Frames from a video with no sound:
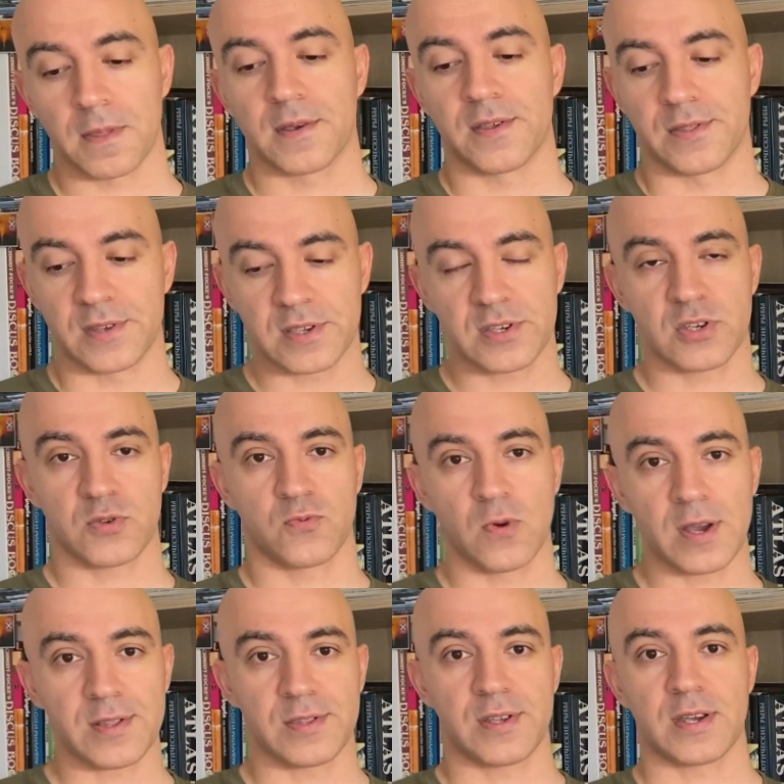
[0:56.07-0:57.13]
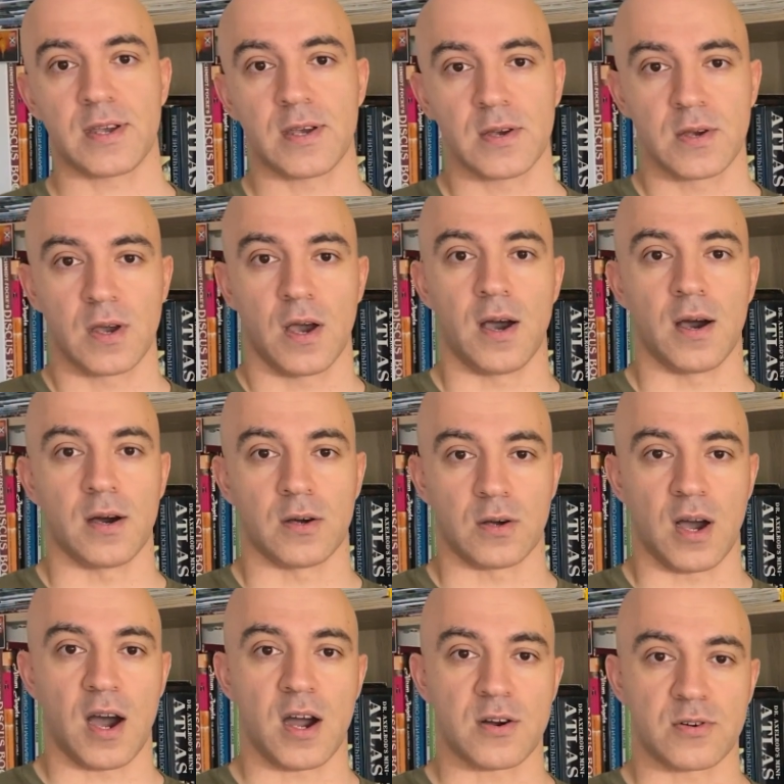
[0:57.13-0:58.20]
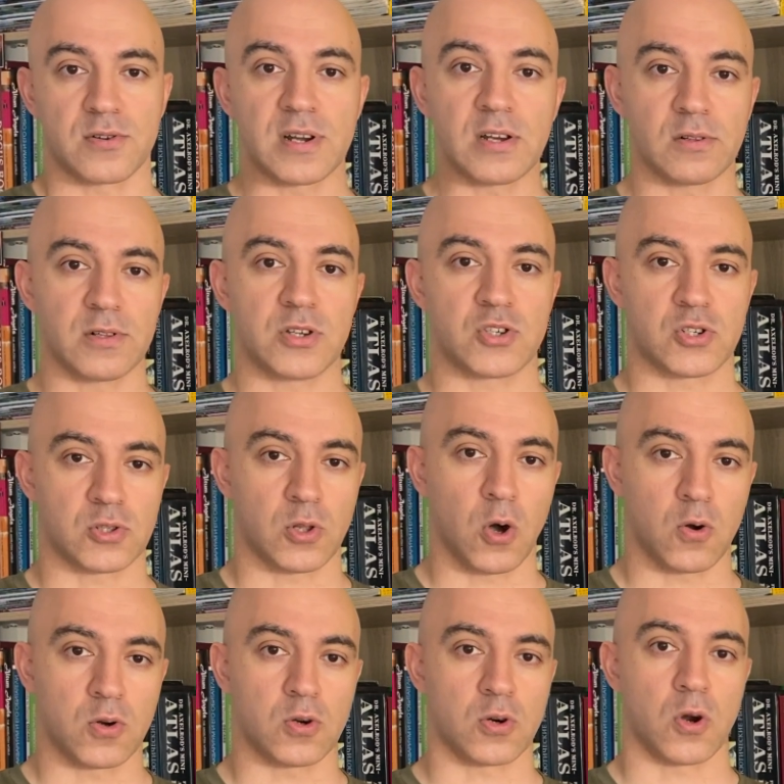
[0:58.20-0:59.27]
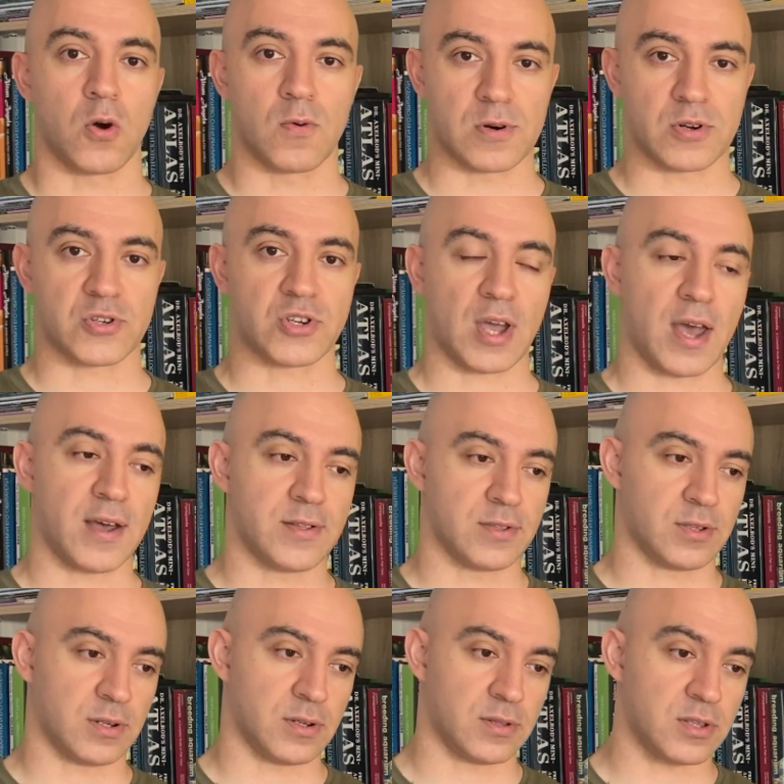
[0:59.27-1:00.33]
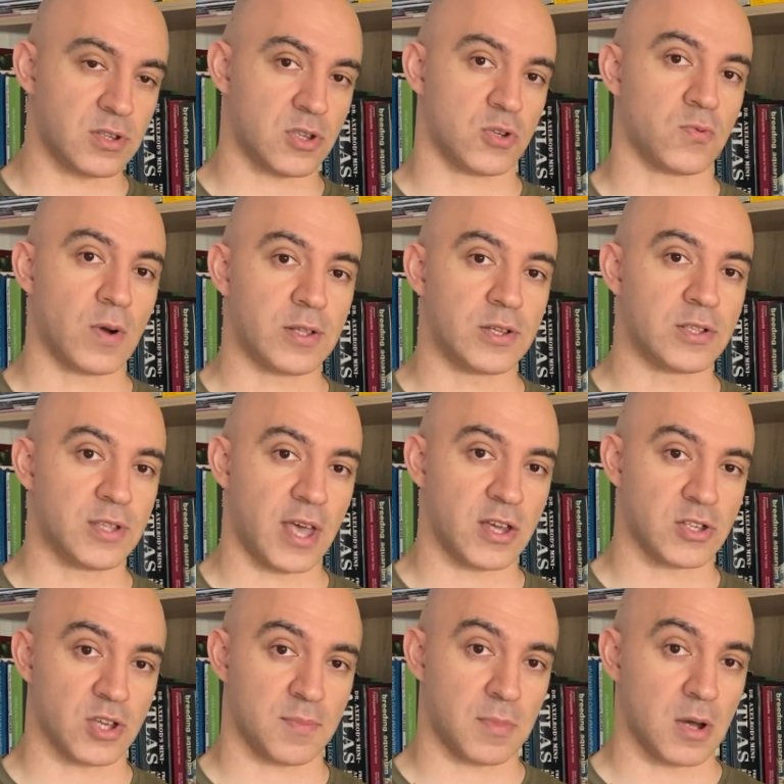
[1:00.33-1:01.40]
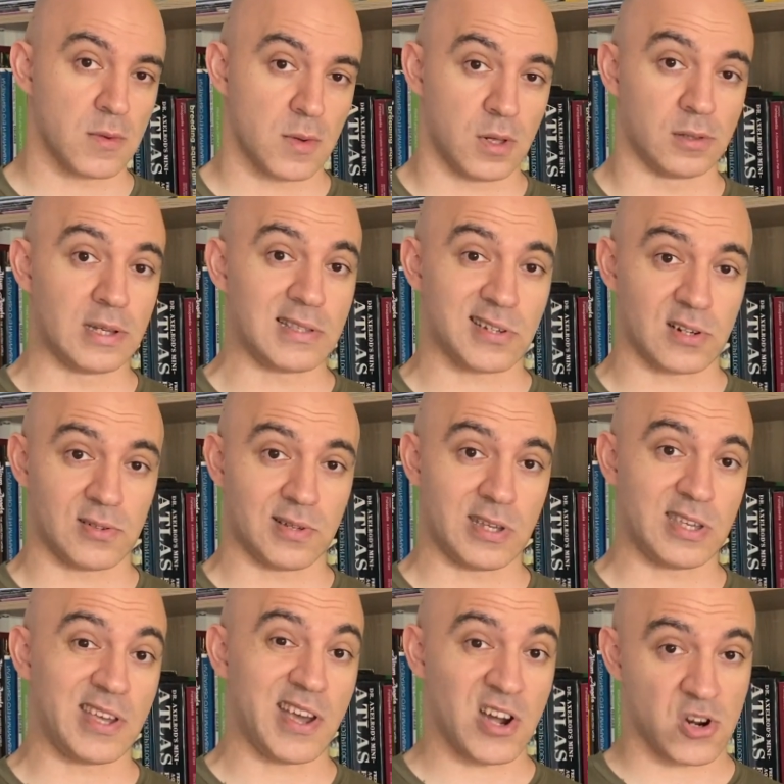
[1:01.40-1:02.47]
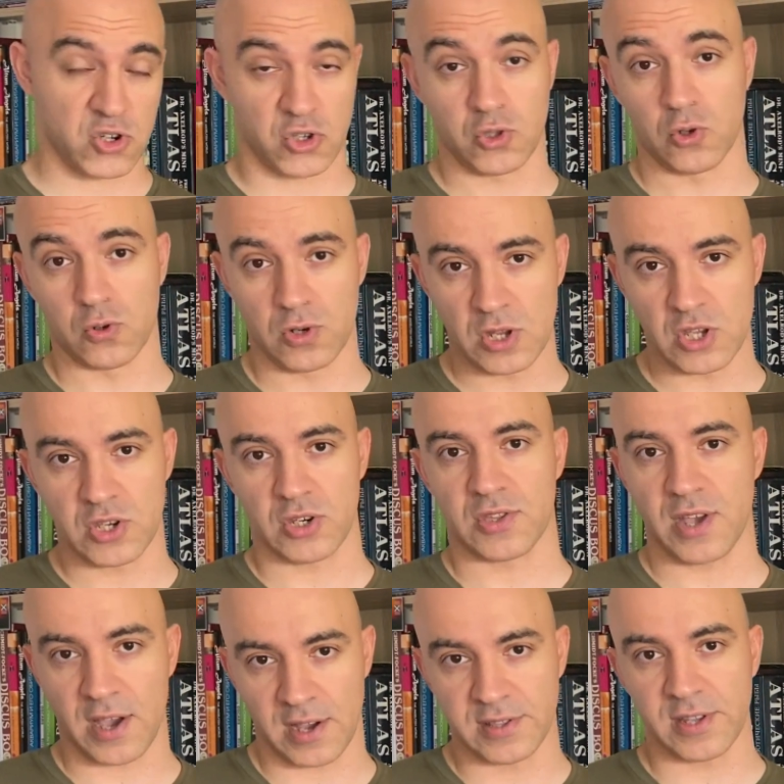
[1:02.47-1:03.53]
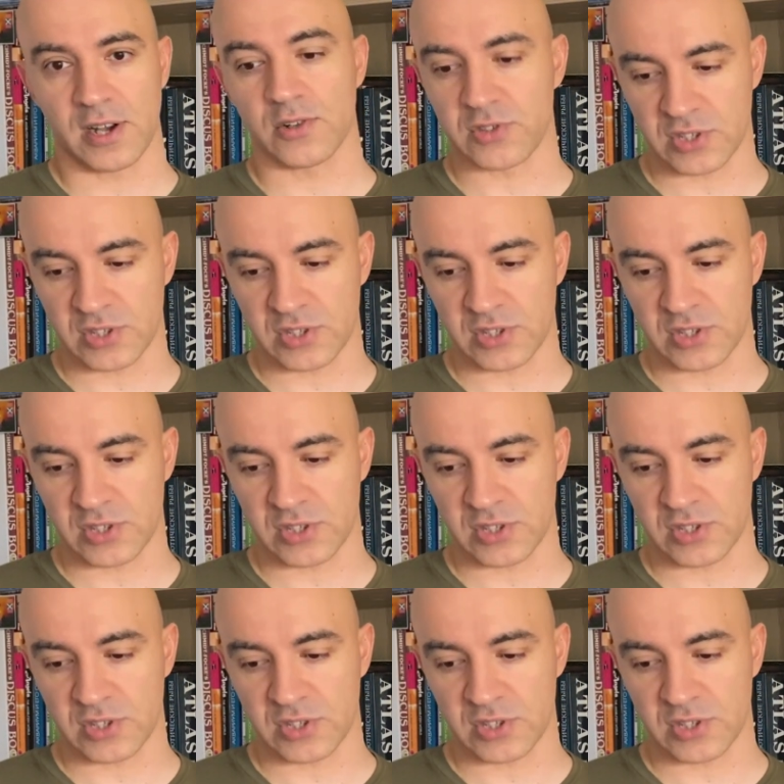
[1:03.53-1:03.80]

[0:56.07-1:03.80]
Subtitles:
This is when they are really slow growers, and this is when it takes them literally years to reach their adult